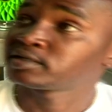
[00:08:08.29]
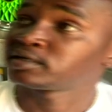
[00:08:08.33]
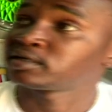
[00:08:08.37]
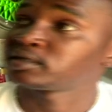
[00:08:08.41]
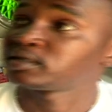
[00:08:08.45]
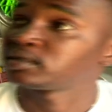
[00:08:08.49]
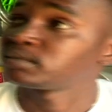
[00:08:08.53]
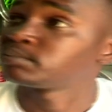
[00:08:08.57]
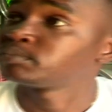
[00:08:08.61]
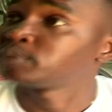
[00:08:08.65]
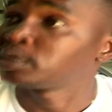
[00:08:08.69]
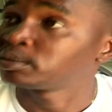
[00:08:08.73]

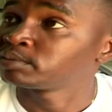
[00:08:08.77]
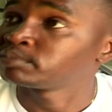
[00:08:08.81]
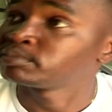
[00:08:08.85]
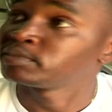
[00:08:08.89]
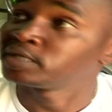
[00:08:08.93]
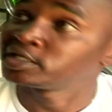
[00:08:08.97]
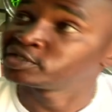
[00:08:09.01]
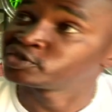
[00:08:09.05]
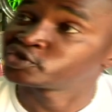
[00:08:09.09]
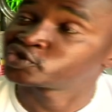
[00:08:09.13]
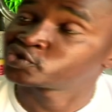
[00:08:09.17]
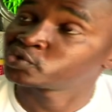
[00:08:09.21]
uh, but
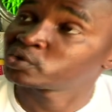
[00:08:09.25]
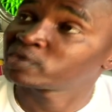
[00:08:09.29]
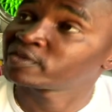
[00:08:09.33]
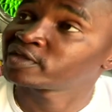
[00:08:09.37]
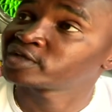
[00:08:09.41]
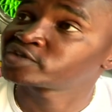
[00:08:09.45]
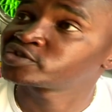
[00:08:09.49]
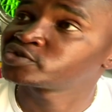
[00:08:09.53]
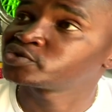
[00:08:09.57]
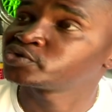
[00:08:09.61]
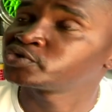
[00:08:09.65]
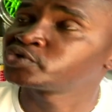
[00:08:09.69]

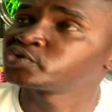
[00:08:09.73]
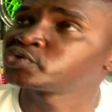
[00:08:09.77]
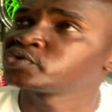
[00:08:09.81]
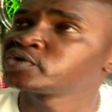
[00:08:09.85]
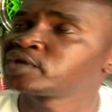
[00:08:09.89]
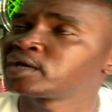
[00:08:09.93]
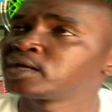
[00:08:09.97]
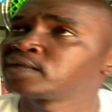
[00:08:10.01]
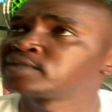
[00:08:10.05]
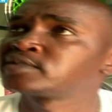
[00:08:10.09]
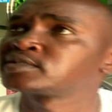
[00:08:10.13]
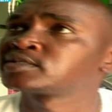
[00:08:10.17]
ensure that you
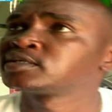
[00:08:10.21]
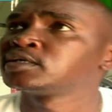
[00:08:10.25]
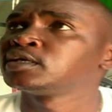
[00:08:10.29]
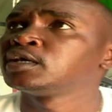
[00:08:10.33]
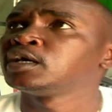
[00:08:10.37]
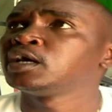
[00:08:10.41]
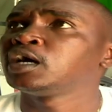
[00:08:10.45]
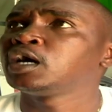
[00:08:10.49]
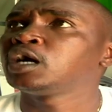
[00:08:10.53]
do that.